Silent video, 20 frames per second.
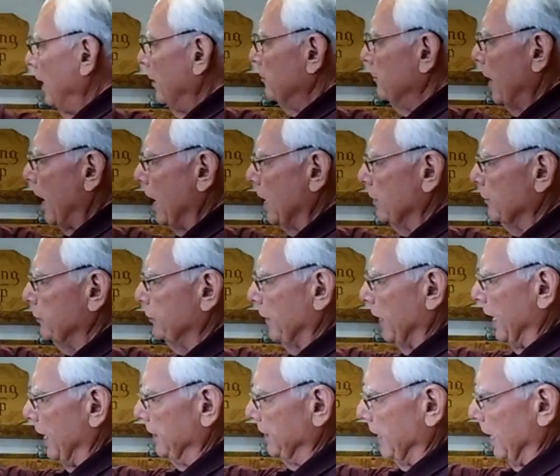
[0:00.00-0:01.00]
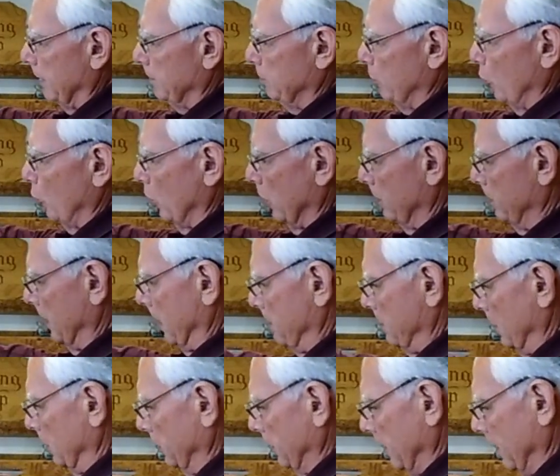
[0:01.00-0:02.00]
Modifying that board maybe
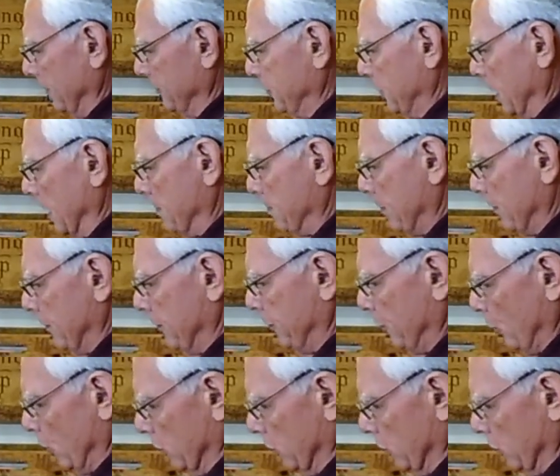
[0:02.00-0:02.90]
a little deeper for a